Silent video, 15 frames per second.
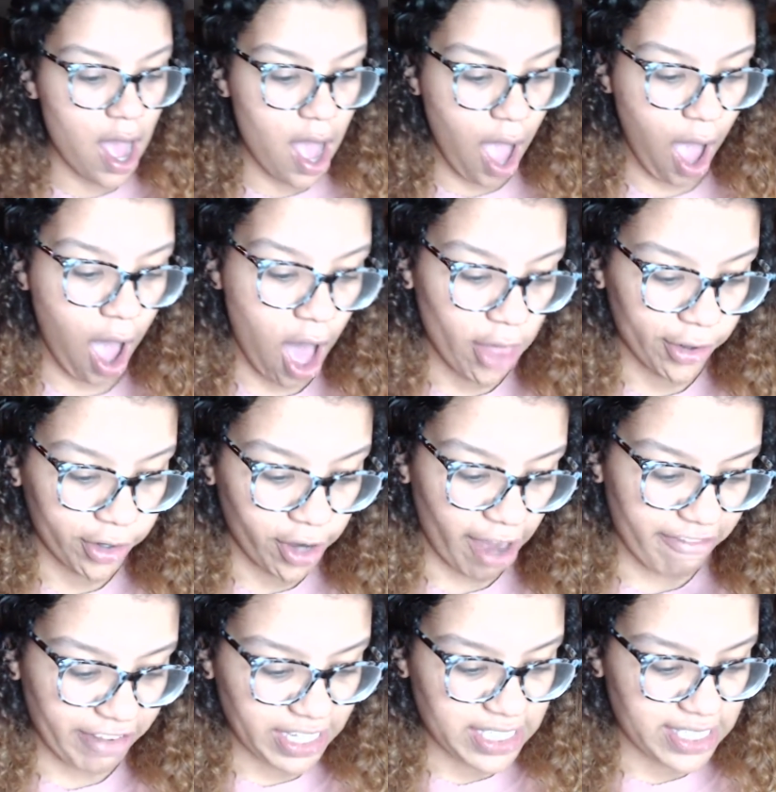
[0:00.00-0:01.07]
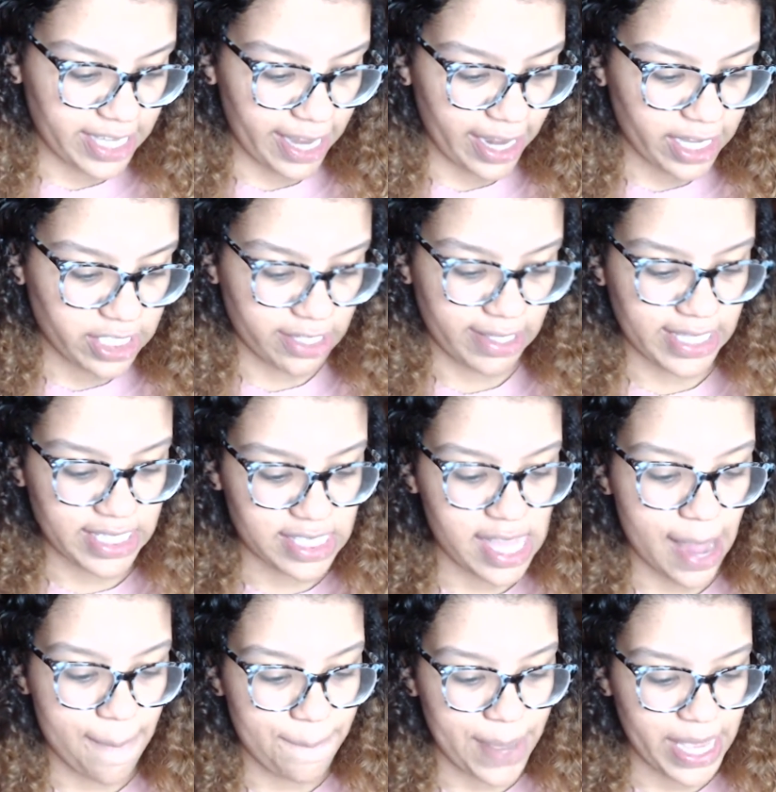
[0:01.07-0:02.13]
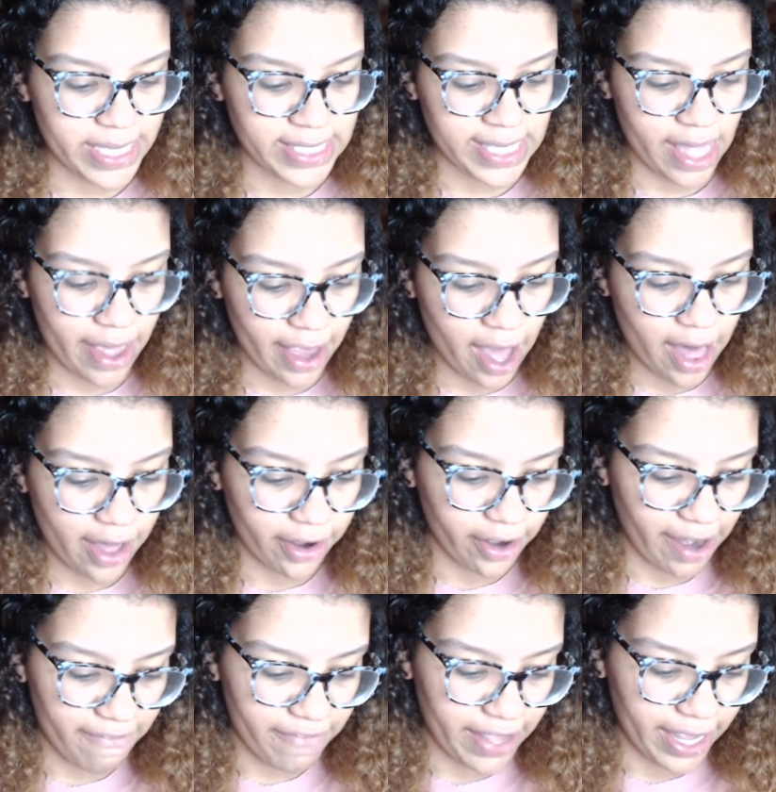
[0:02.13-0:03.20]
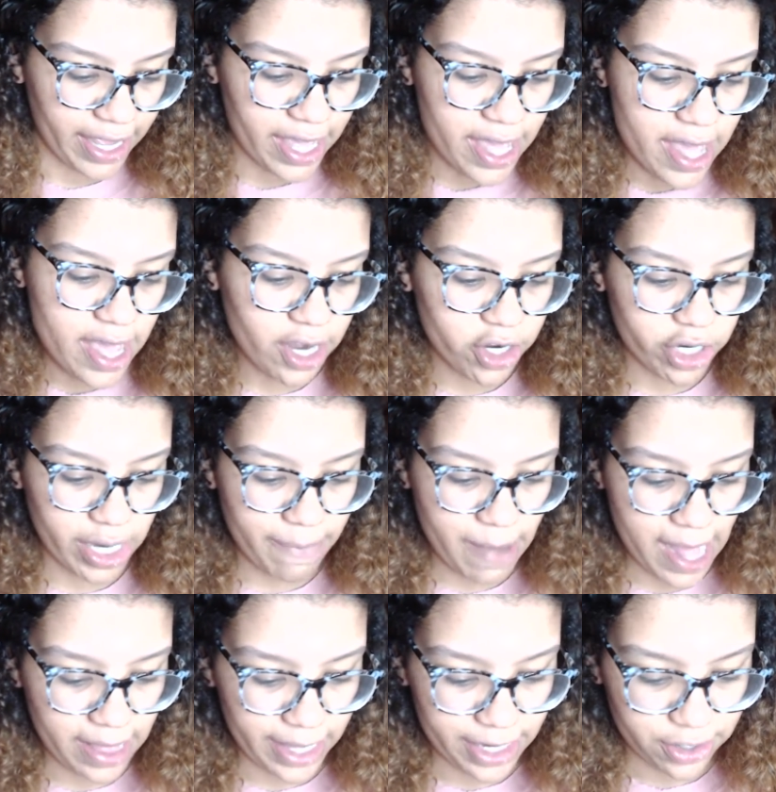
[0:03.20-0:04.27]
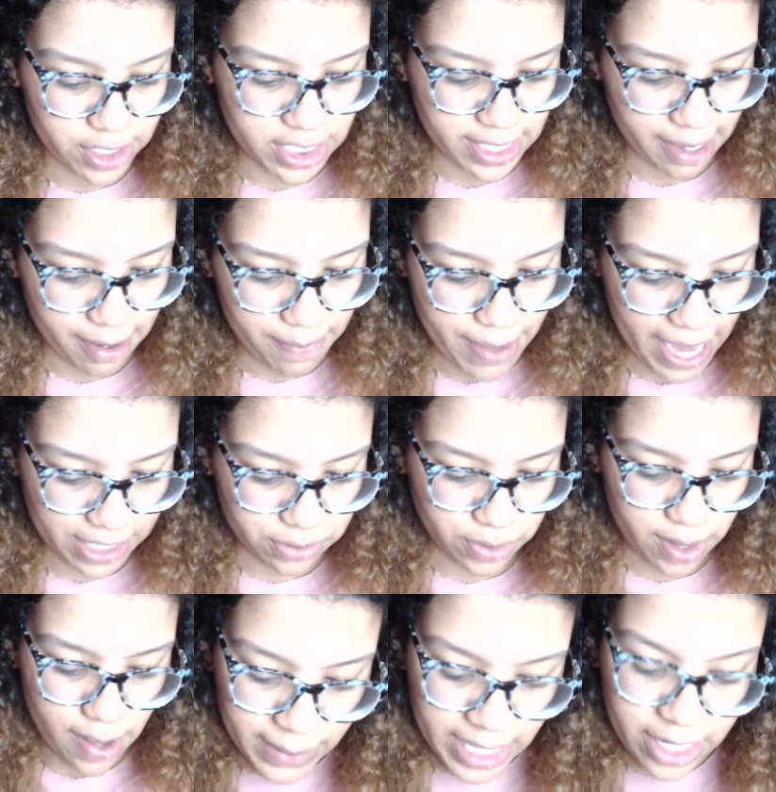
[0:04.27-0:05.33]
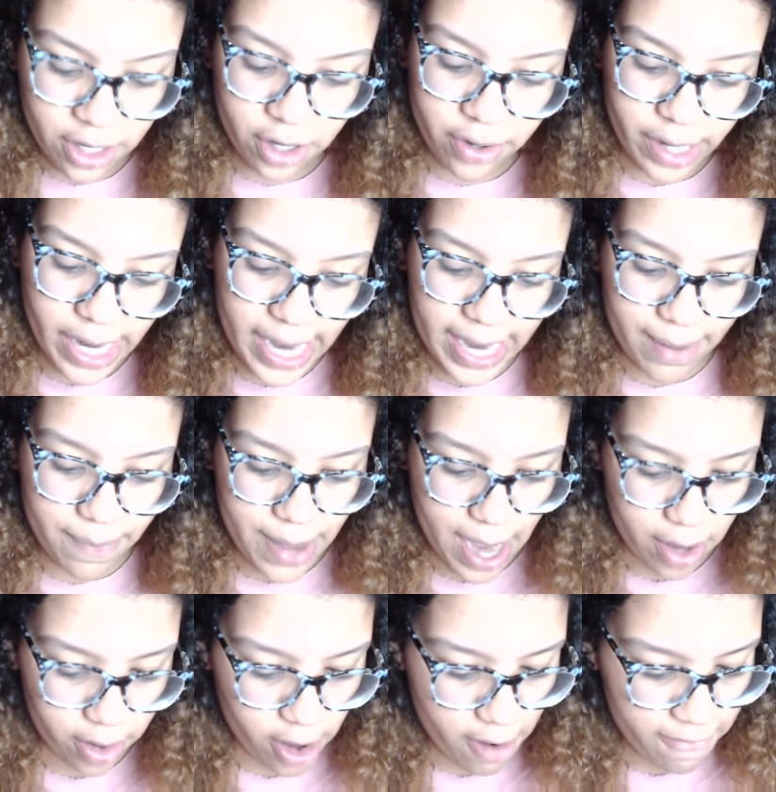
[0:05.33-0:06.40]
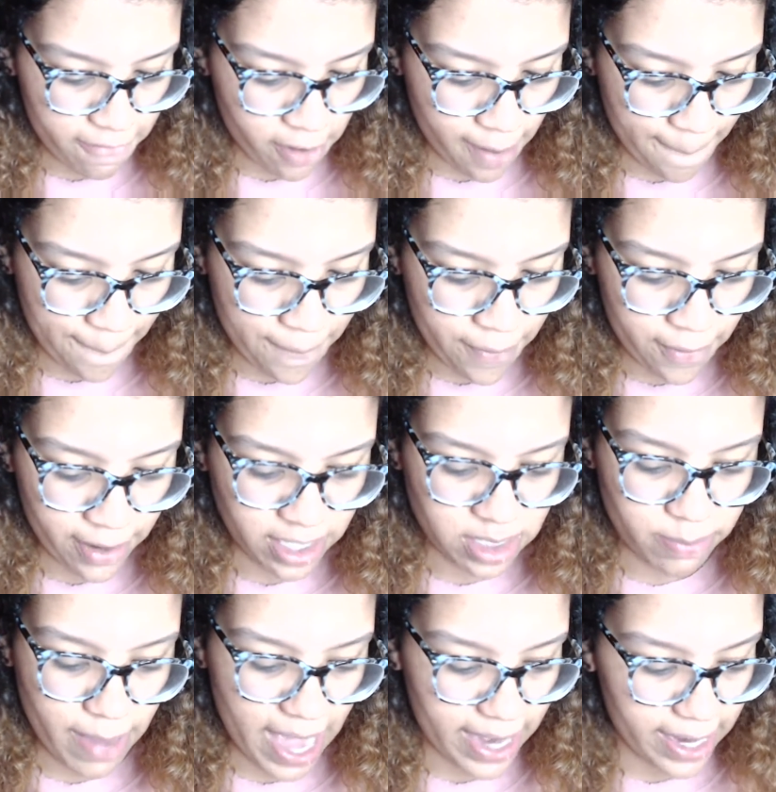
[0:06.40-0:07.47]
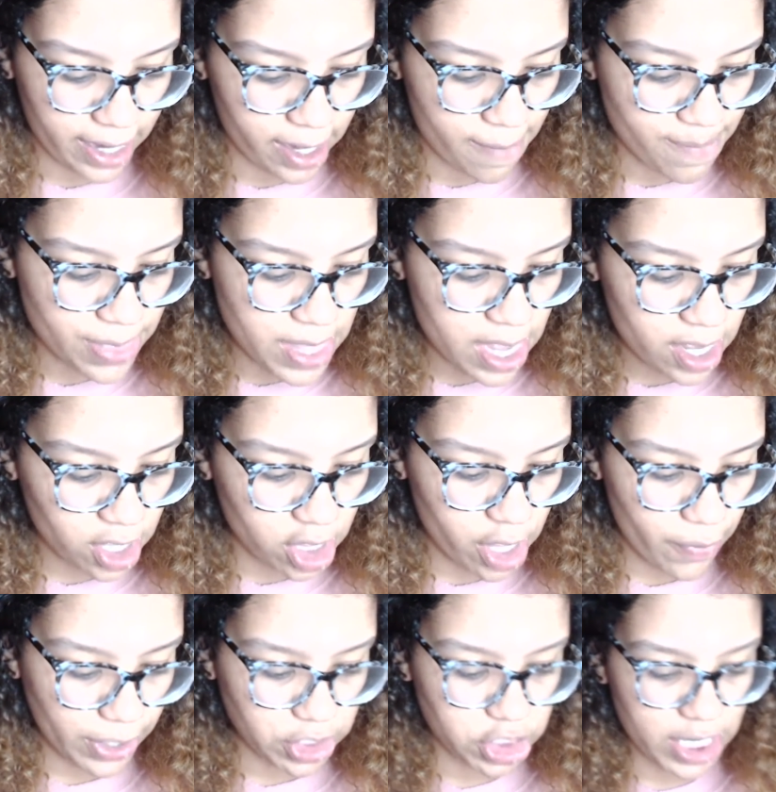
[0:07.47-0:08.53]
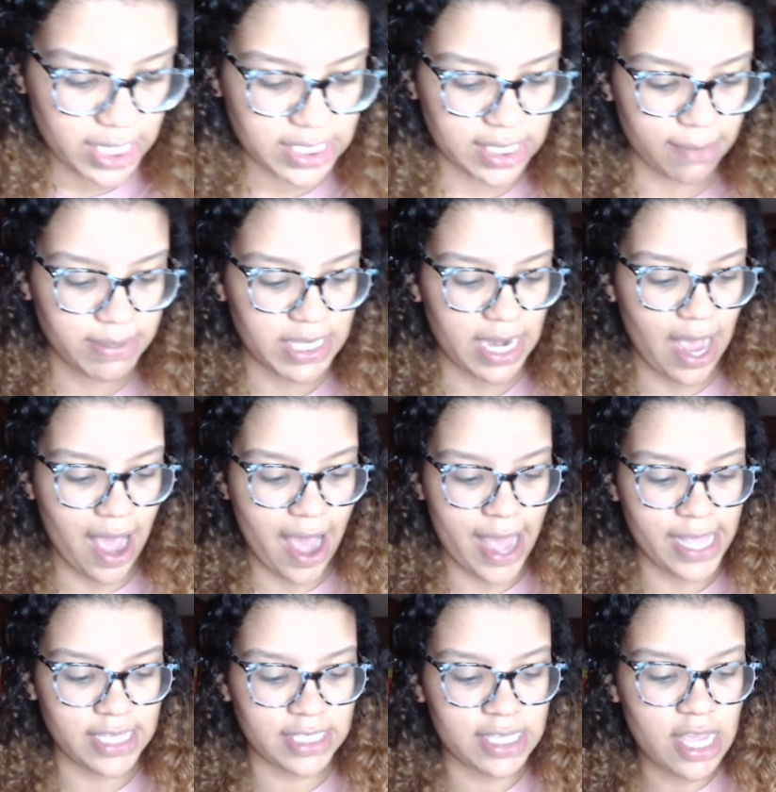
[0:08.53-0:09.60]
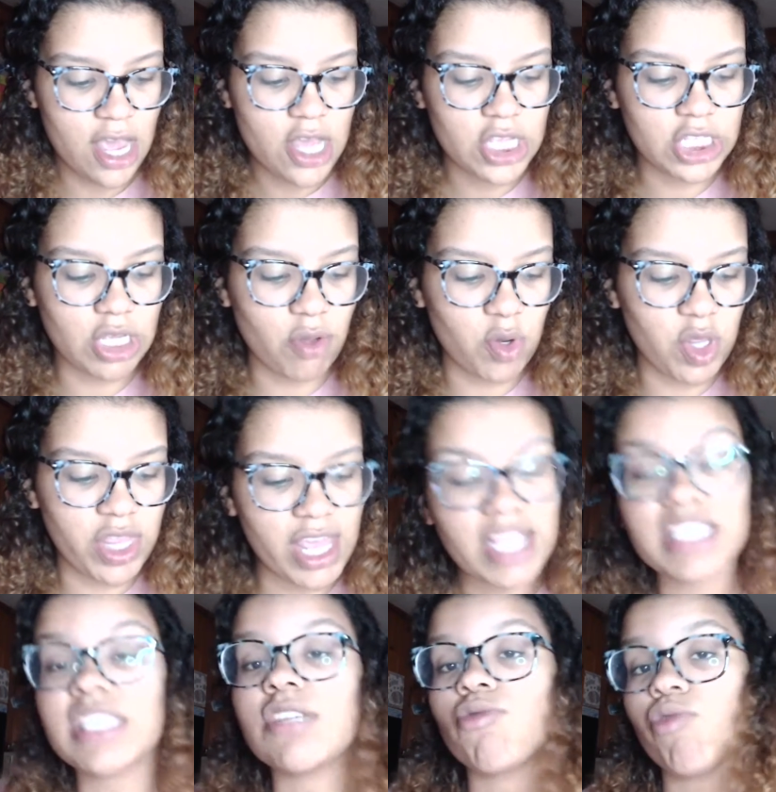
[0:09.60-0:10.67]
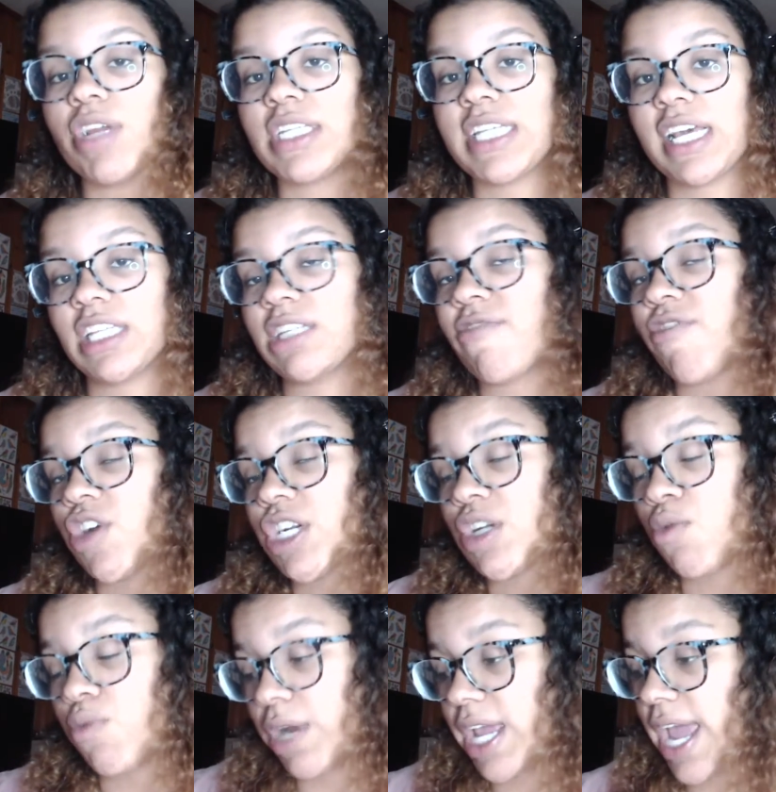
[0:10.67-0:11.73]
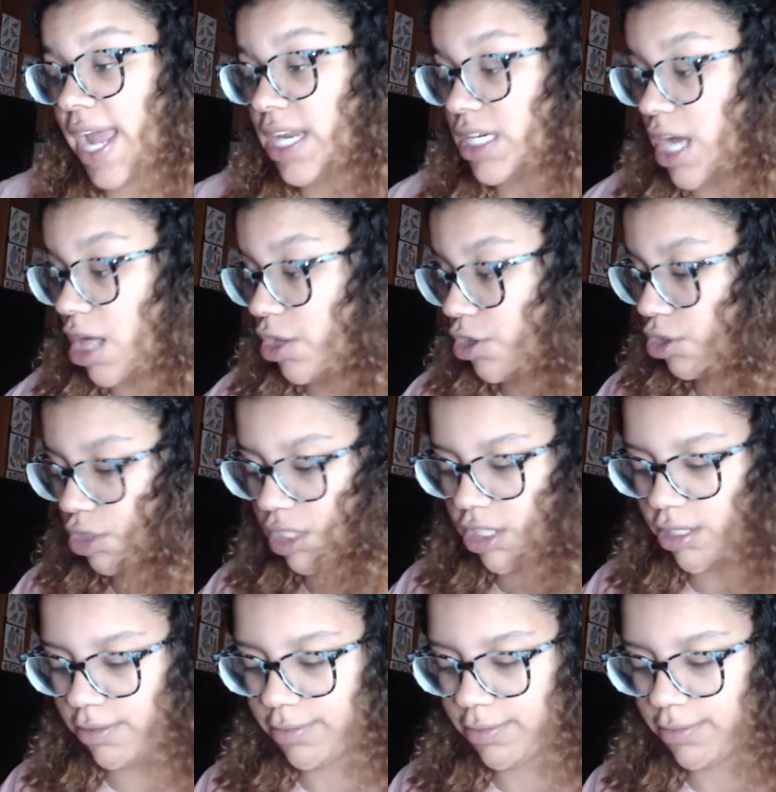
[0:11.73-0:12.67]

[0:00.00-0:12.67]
holographic stick. So this is a best-selling holographic cream highlighter stick packed with meteorite powder for a prismatic glow on cheeks, lips, and eyes. So this retails for $28.